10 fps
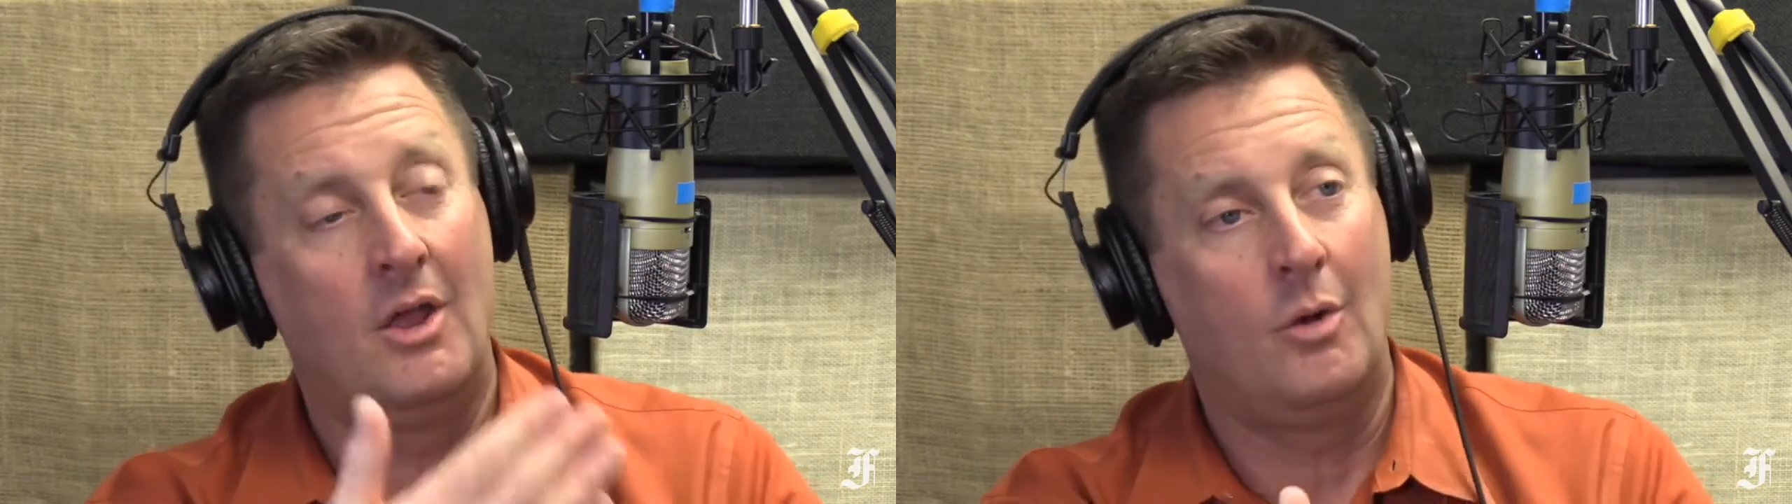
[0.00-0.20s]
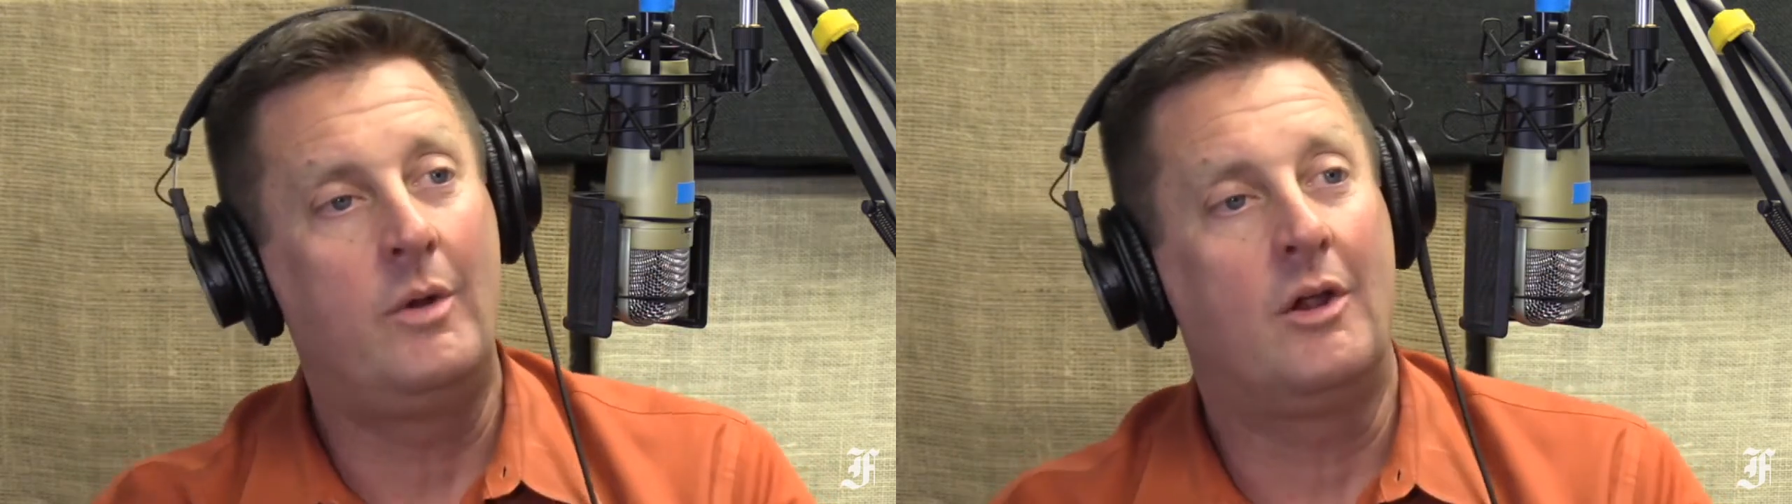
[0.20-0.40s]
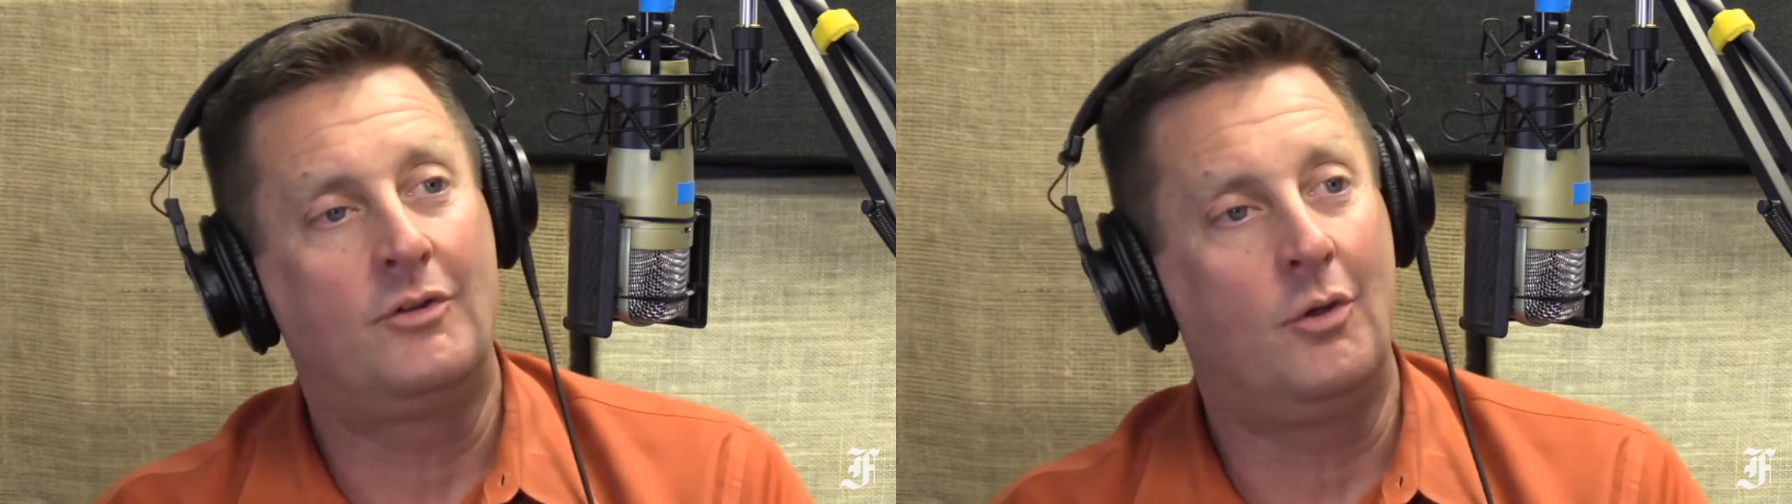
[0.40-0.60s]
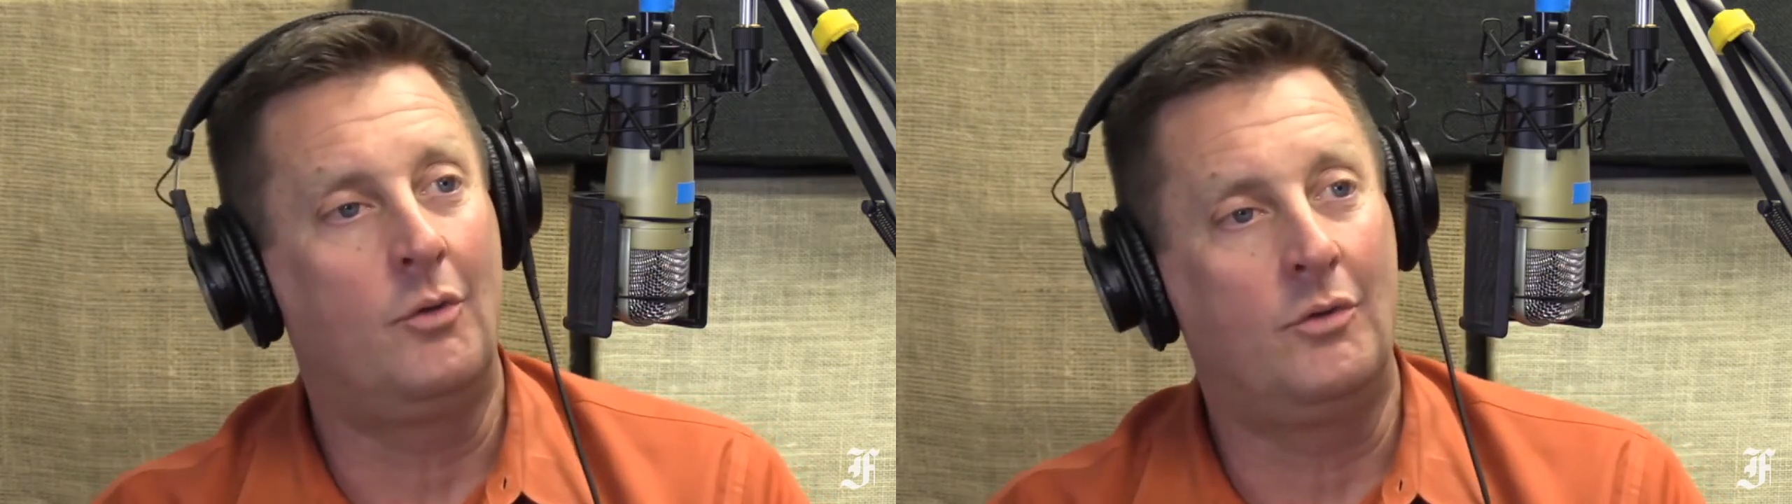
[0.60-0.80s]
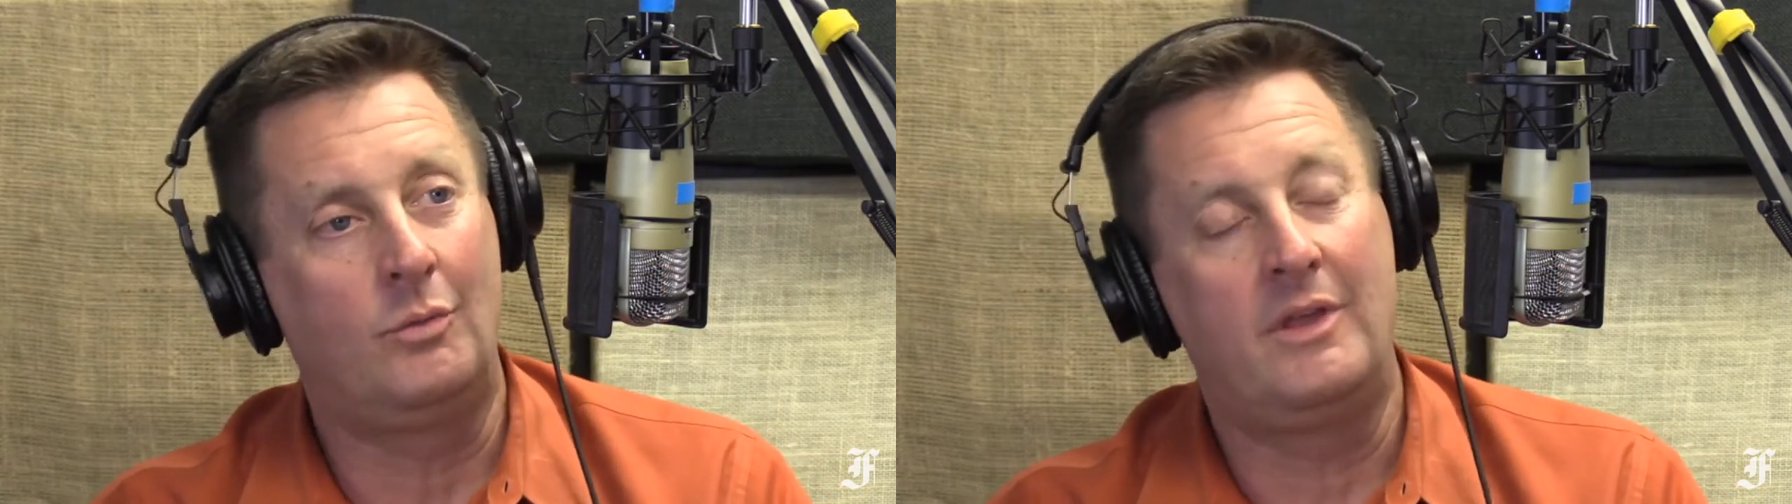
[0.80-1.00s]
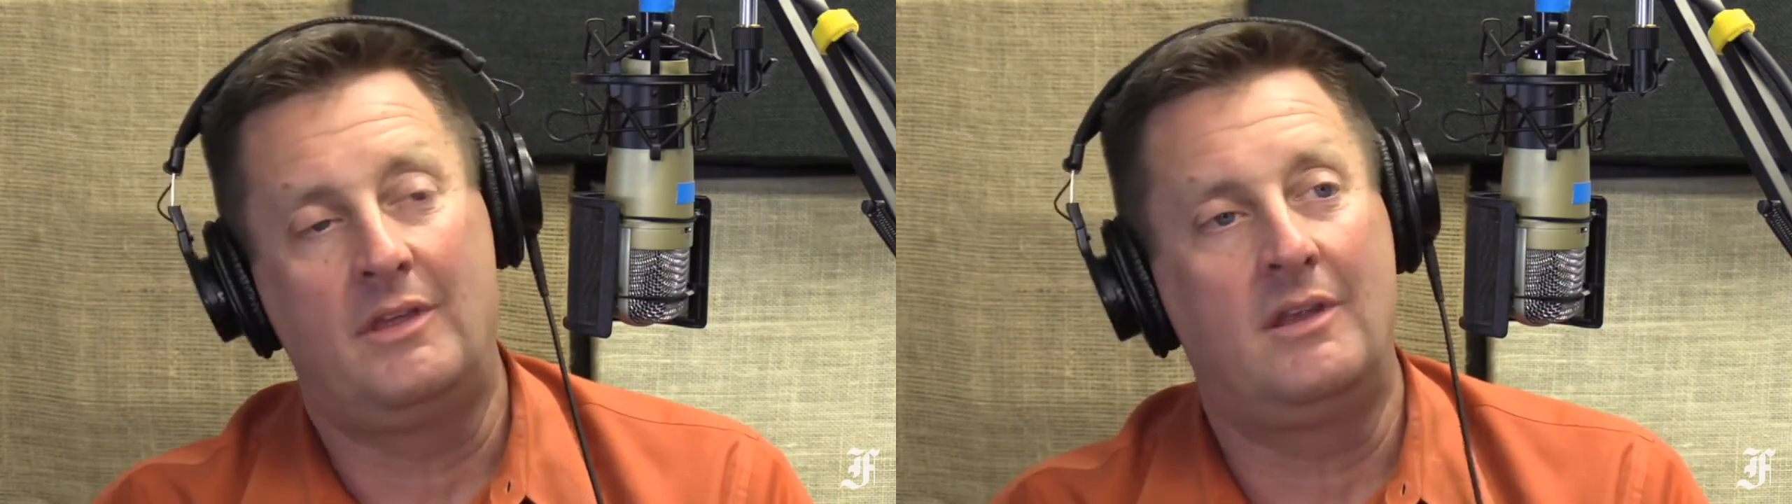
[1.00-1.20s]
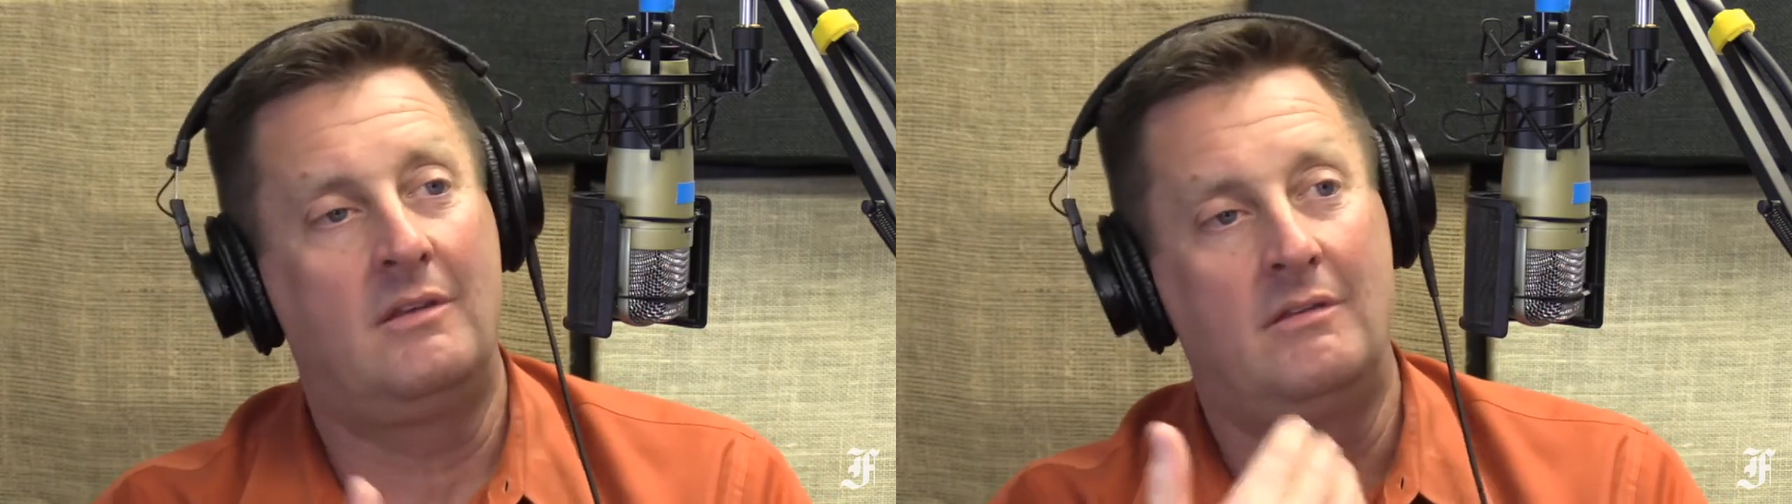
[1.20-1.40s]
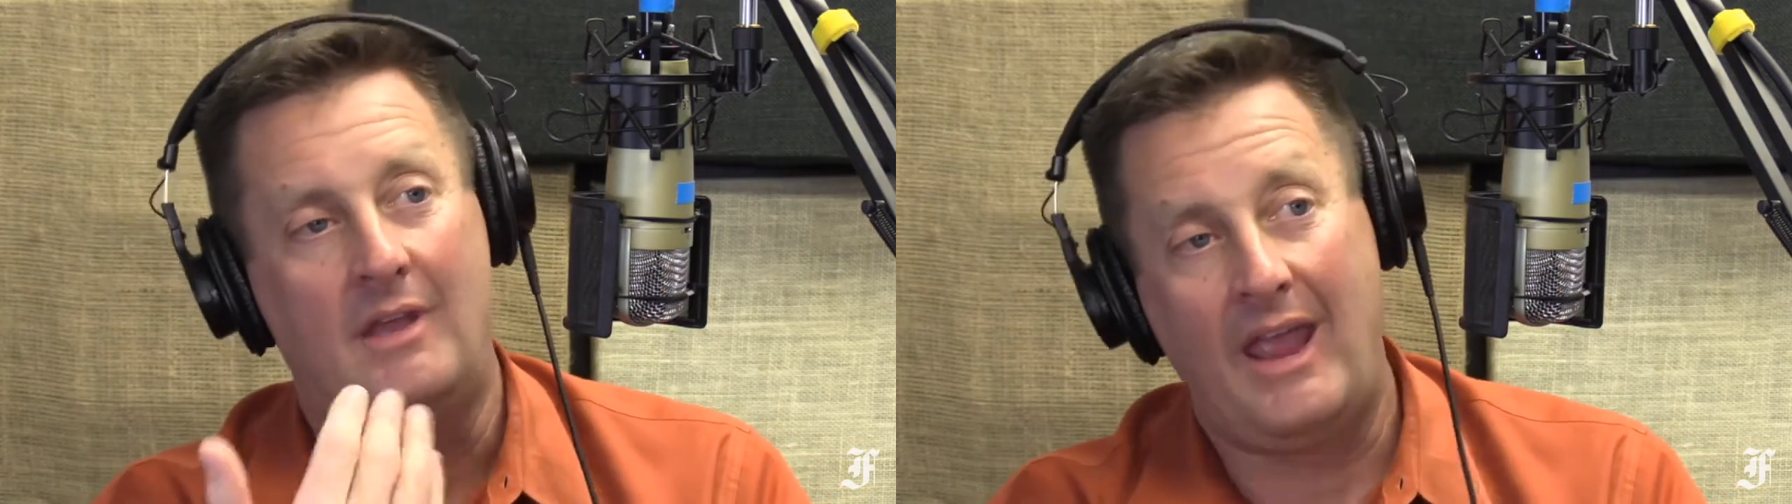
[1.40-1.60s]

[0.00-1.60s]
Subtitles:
we are told within